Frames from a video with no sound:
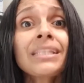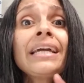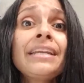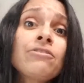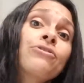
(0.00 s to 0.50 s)

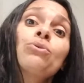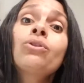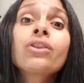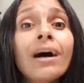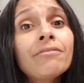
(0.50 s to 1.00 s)
And if you
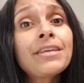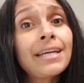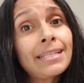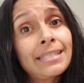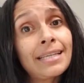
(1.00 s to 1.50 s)
love the
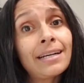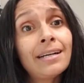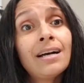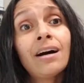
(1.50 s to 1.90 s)
idea